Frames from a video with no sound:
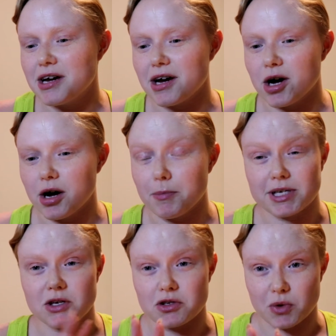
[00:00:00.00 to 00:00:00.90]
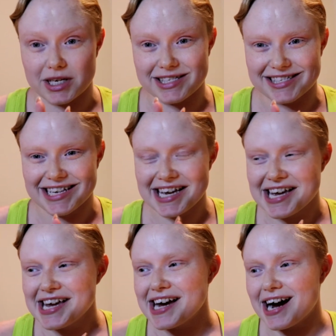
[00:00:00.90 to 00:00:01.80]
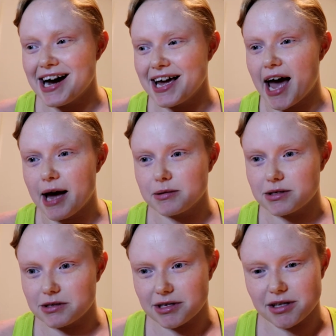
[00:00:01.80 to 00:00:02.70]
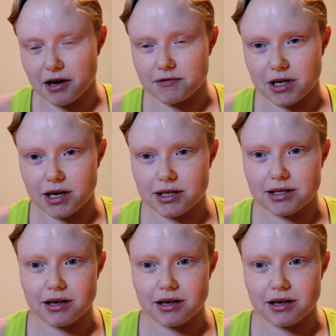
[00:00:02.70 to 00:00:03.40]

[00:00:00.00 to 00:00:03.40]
I saw it twice. I absolutely loved it.